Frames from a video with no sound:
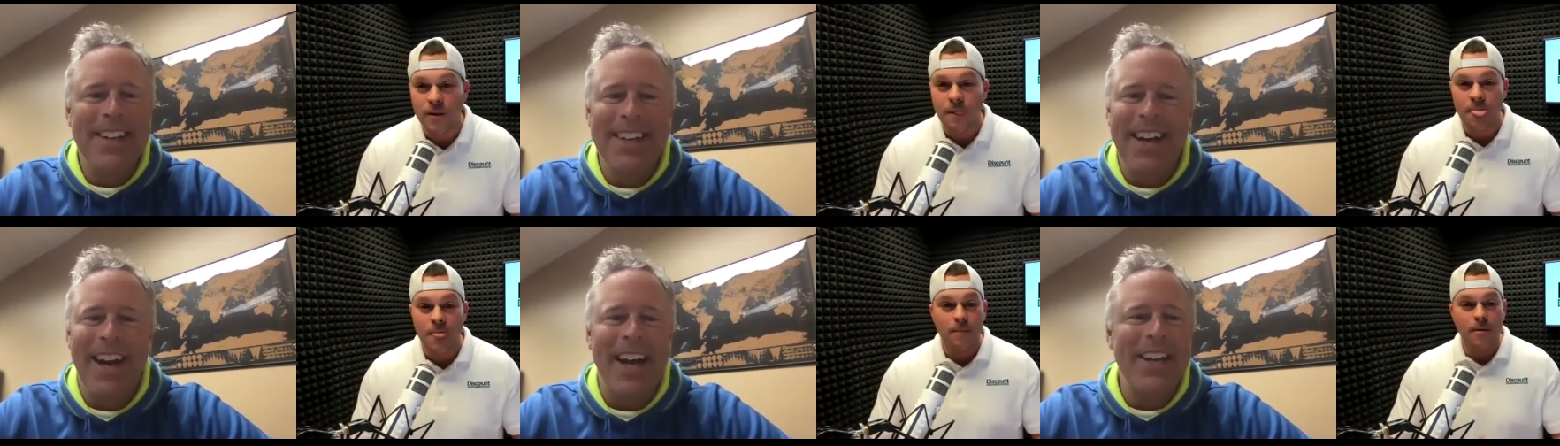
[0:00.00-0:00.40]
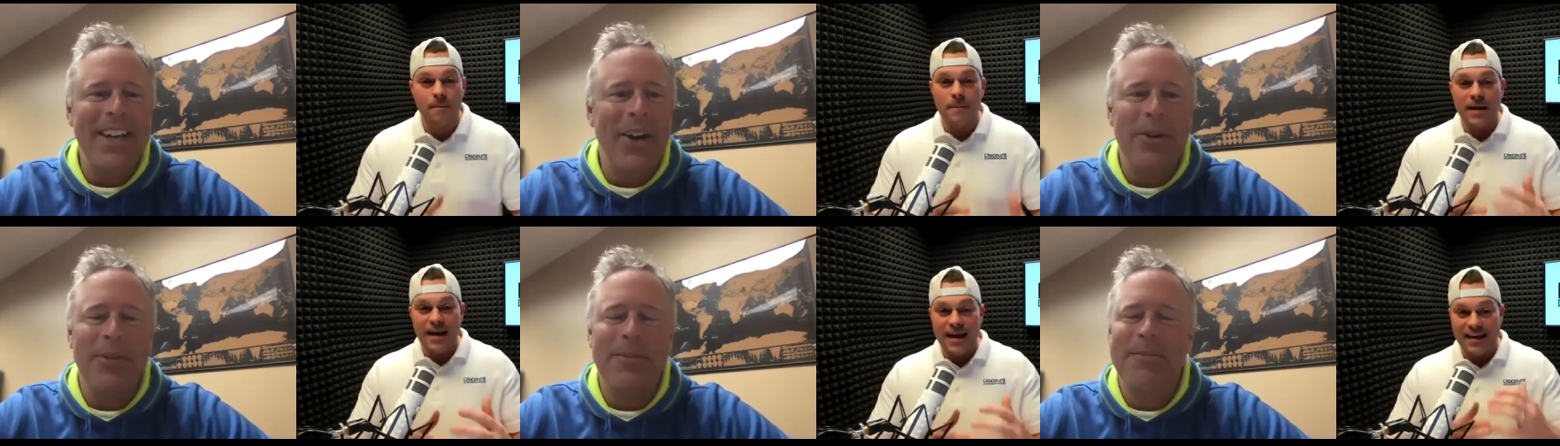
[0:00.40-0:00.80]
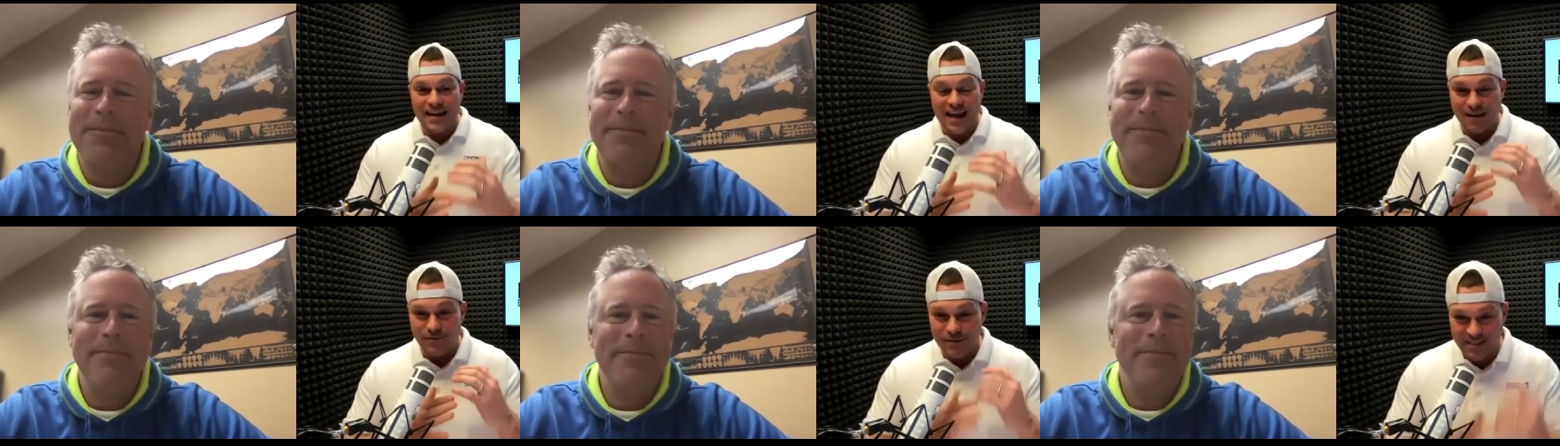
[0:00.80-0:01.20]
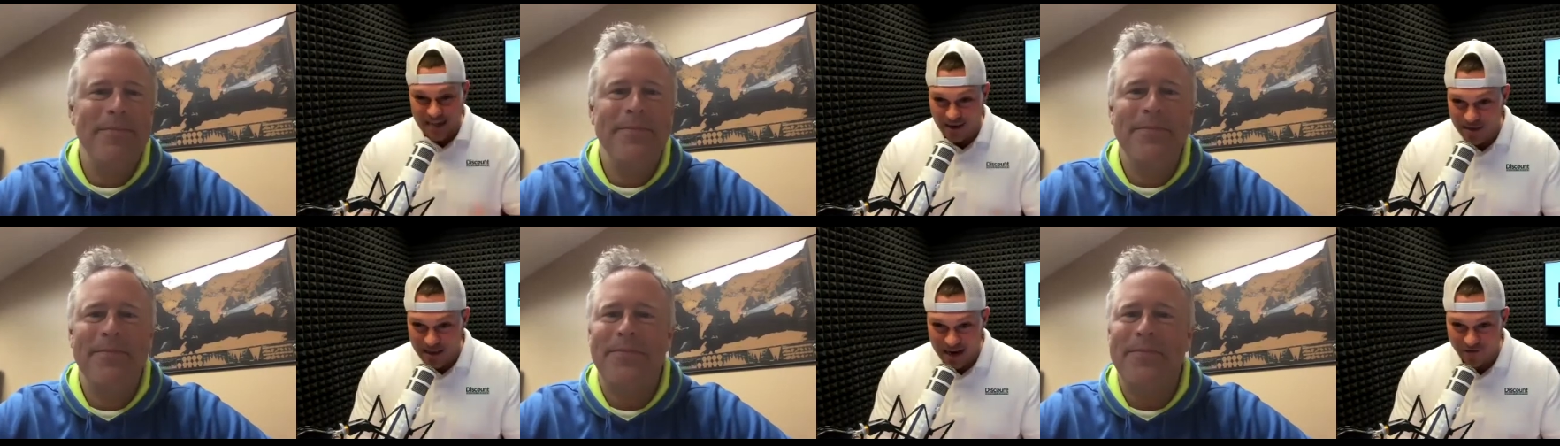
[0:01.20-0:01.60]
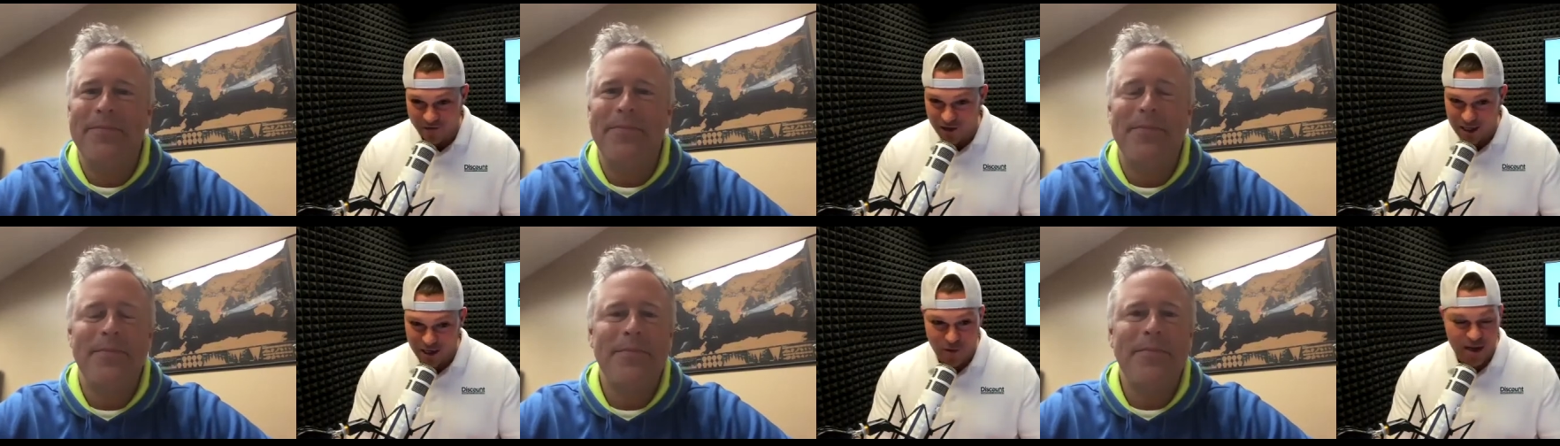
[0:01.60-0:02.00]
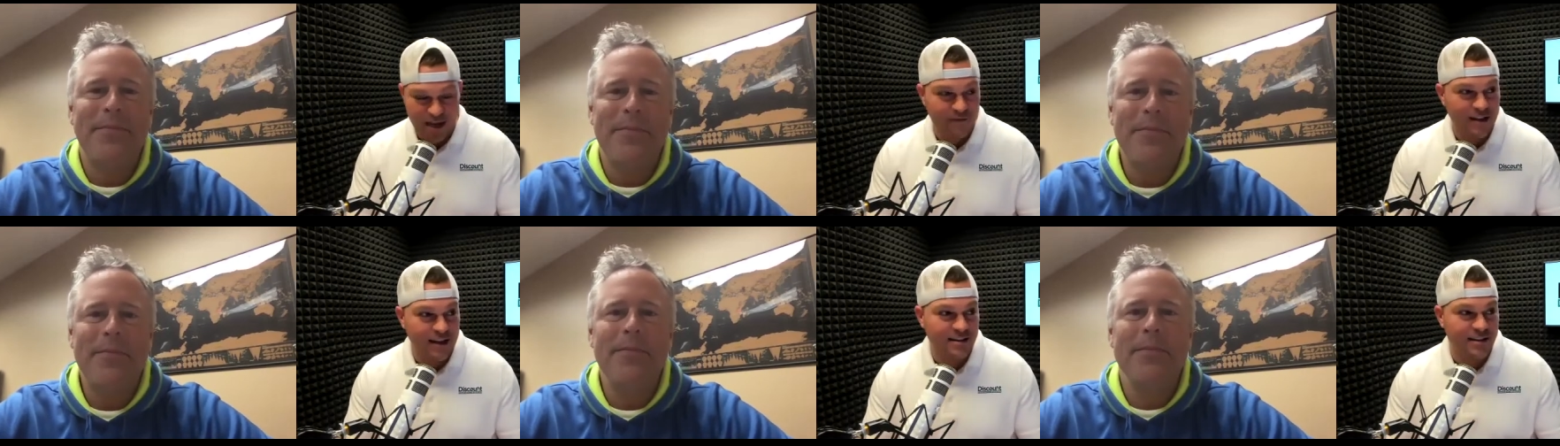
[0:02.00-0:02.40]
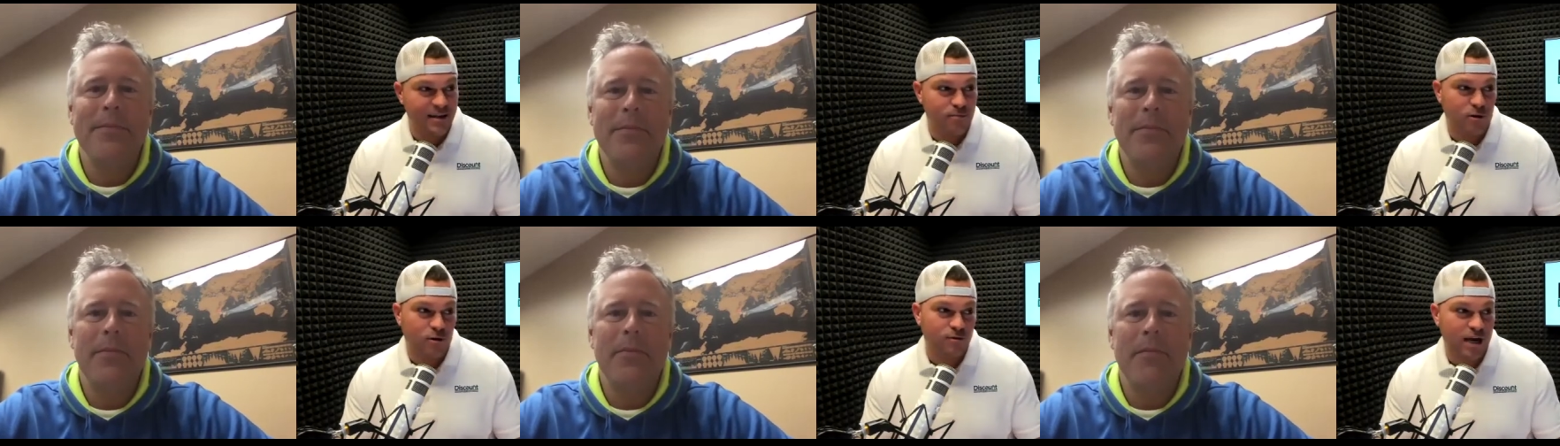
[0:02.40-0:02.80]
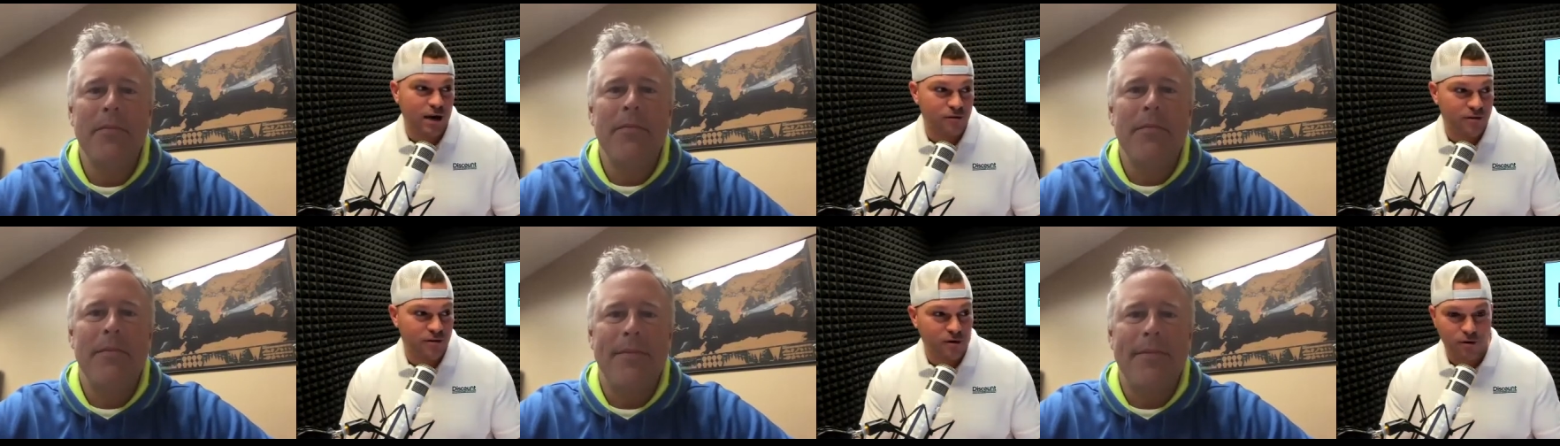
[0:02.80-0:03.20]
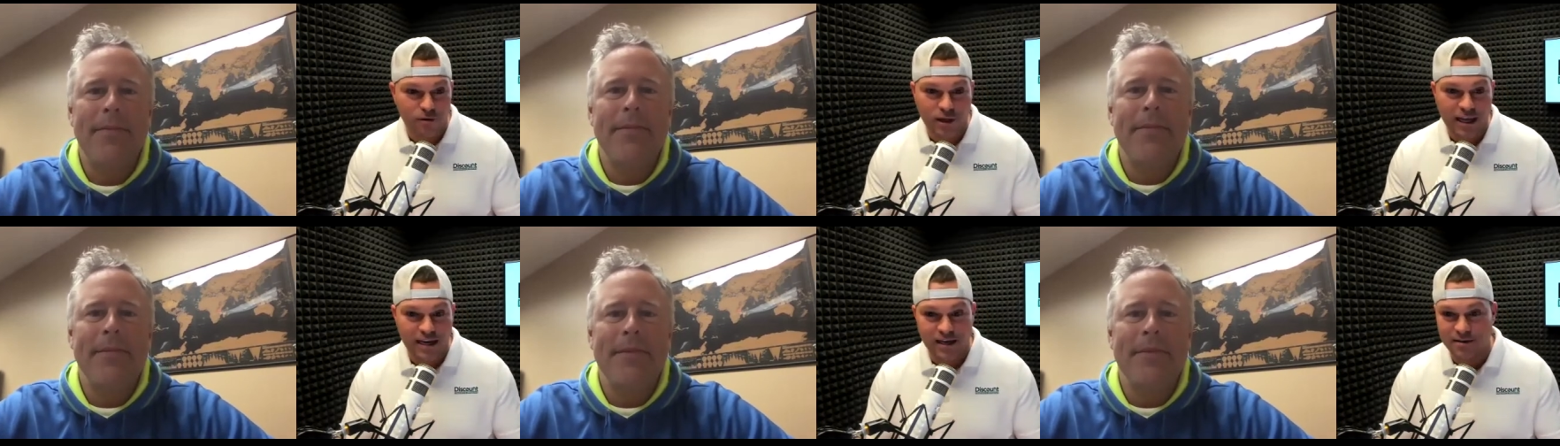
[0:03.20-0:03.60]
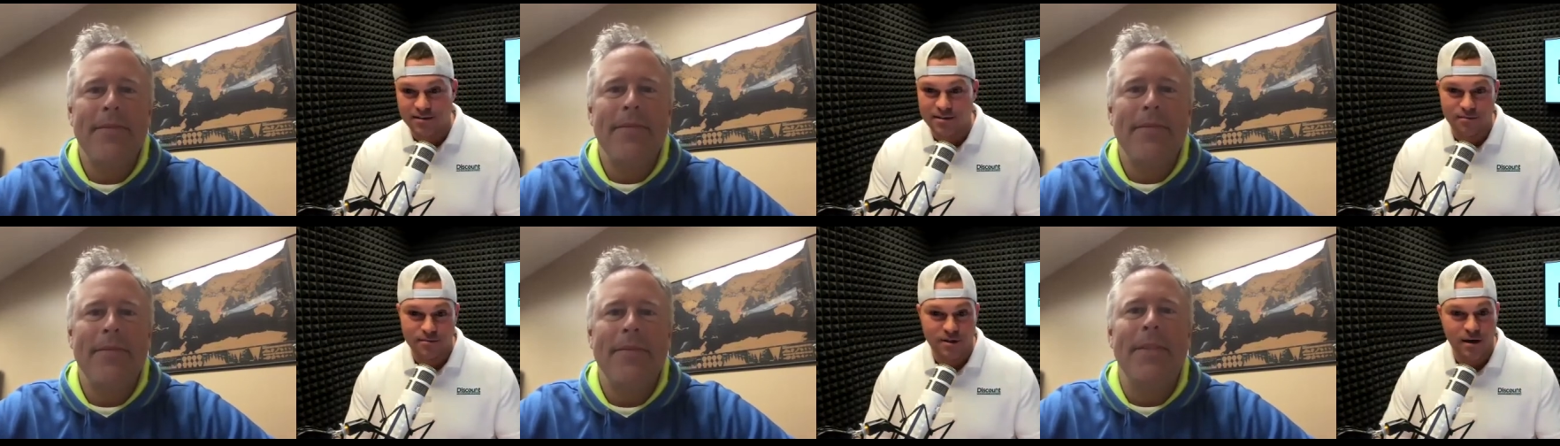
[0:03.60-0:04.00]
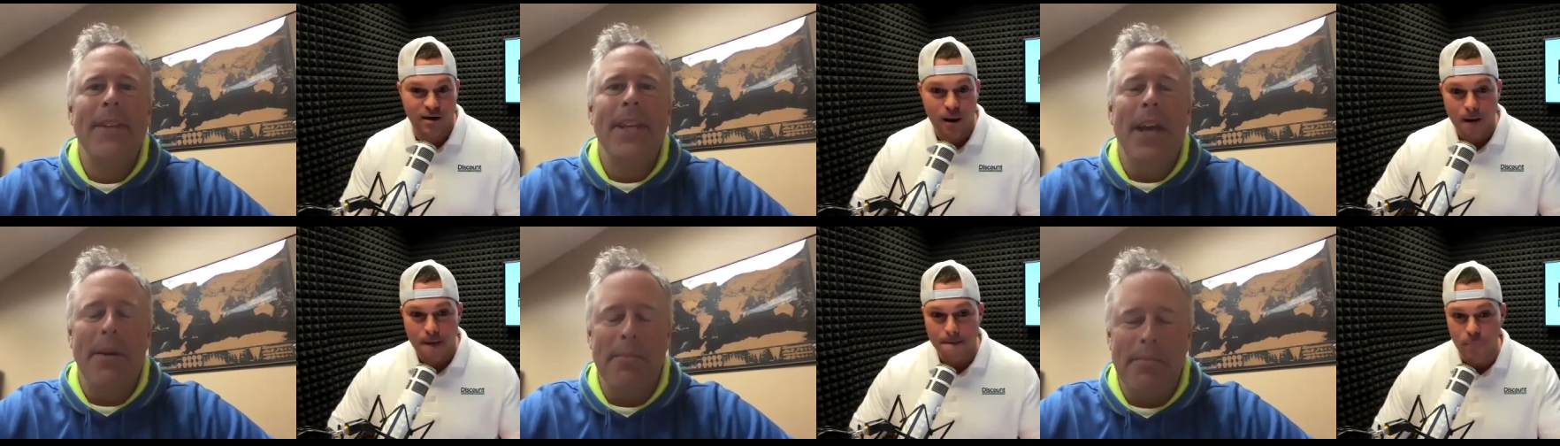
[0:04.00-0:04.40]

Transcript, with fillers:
Speaker 1: But man, every time that I feel like we have that thing pulled out with an old lady or something, yep.